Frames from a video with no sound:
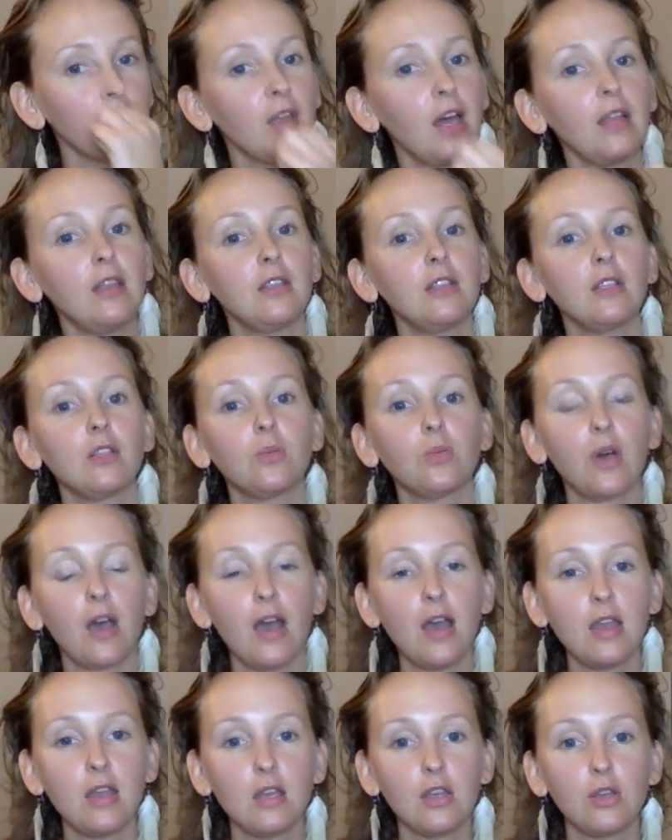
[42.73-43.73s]
And this is
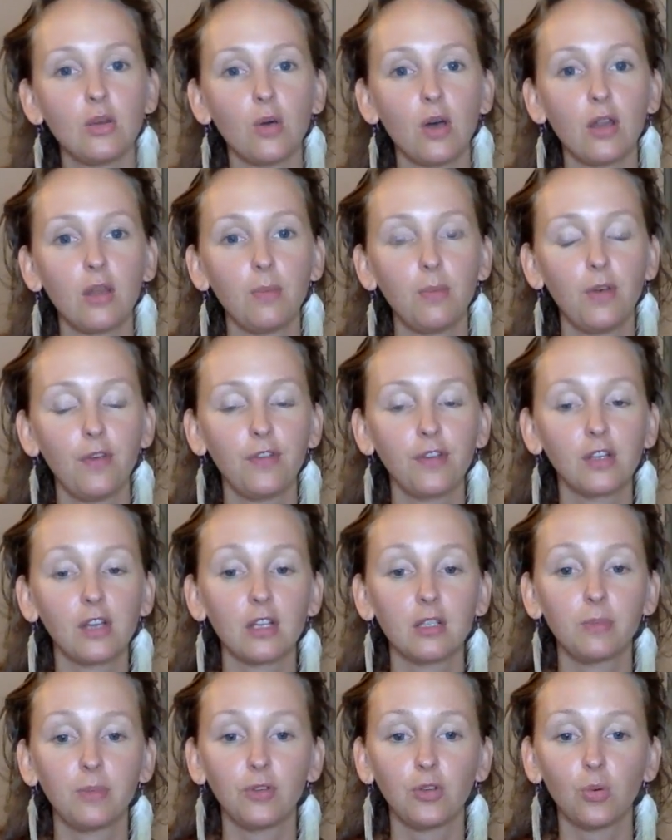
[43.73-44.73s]
why you are the perfect
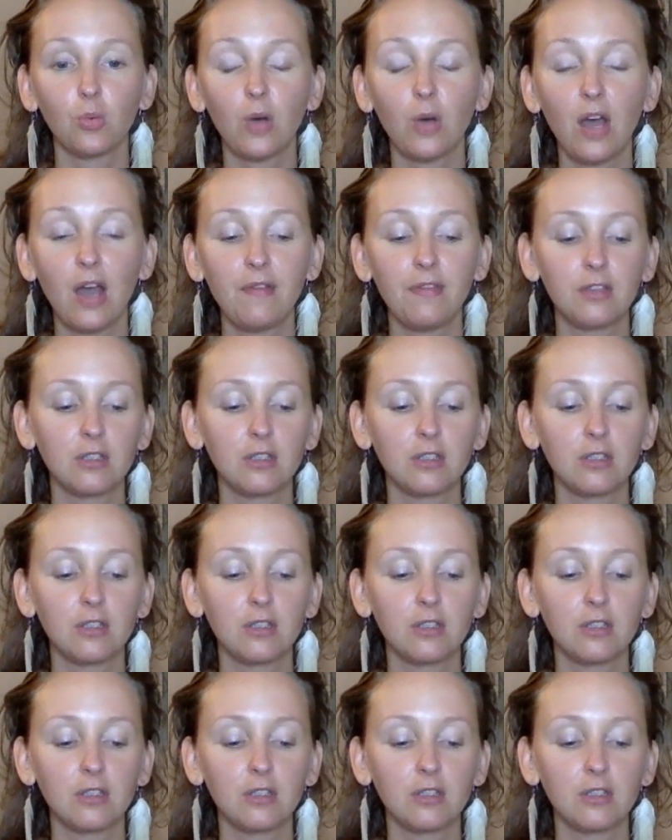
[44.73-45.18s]
husband or wife.